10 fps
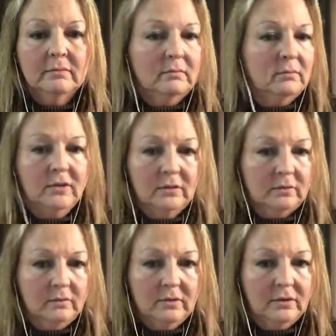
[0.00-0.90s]
do,
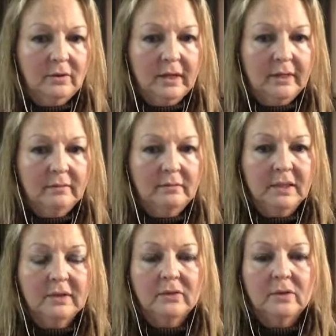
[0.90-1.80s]
do that because
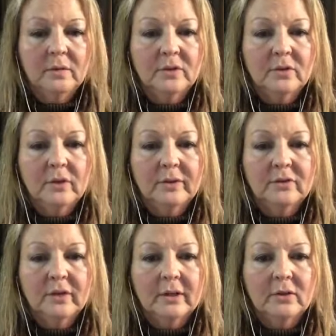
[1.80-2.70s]
they're almost always
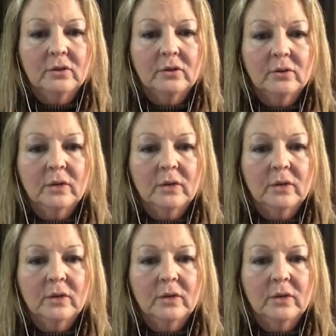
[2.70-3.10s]
trying to